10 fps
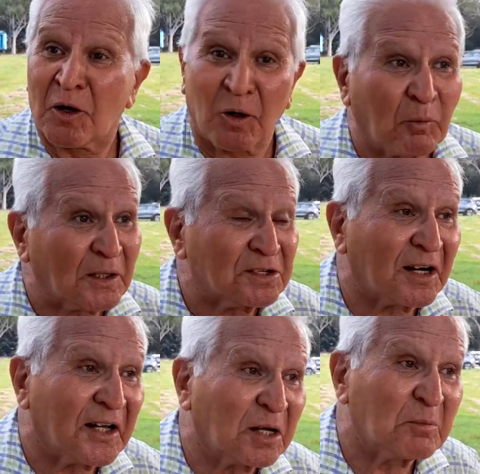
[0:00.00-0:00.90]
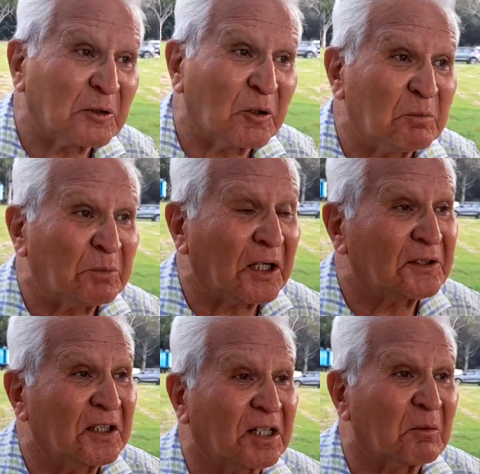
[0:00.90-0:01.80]
Now, what is the link between
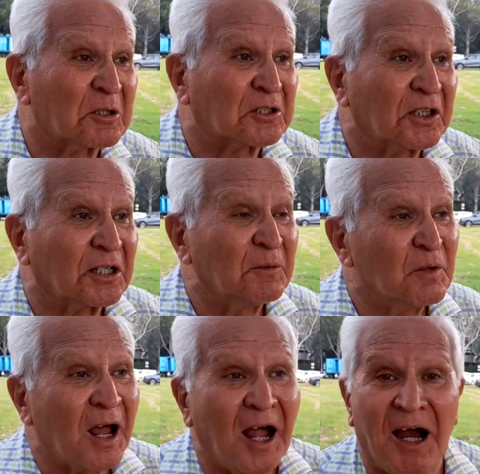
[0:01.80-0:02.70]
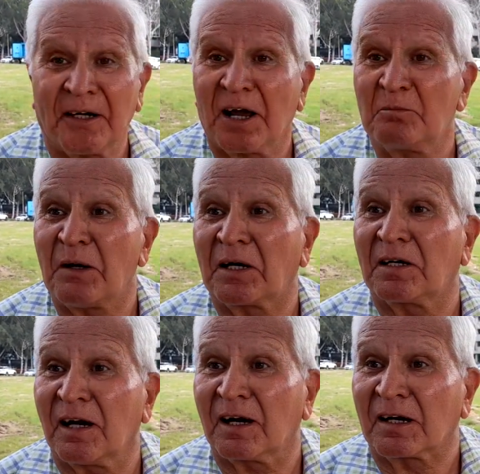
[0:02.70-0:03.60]
PhD in chemistry and a bank
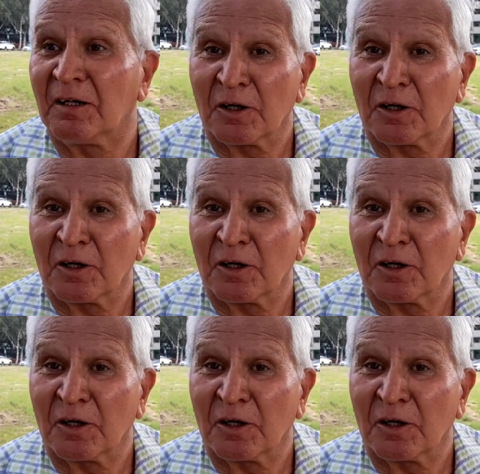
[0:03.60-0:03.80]
clerk?